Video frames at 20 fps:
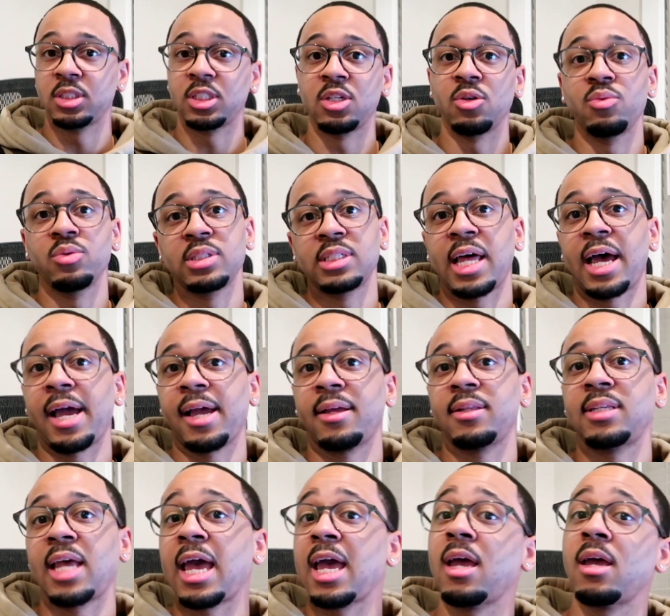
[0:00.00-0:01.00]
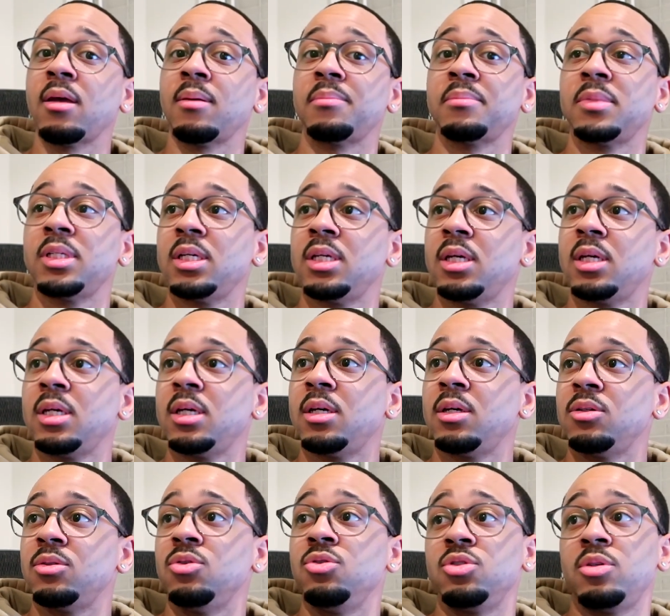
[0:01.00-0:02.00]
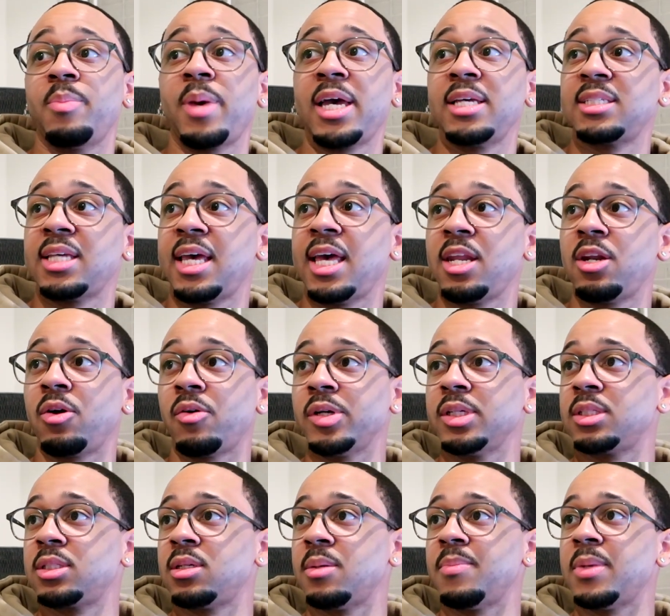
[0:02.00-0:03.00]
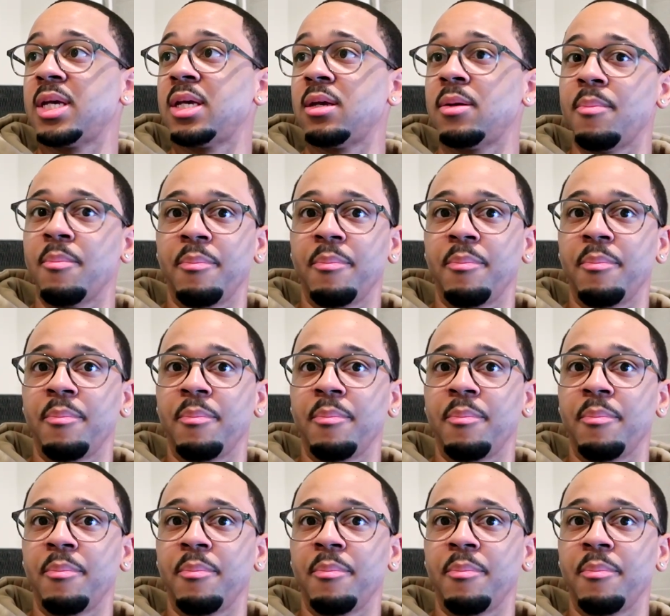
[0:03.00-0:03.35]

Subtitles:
She was like, damn, Suzume is a hindrance to me.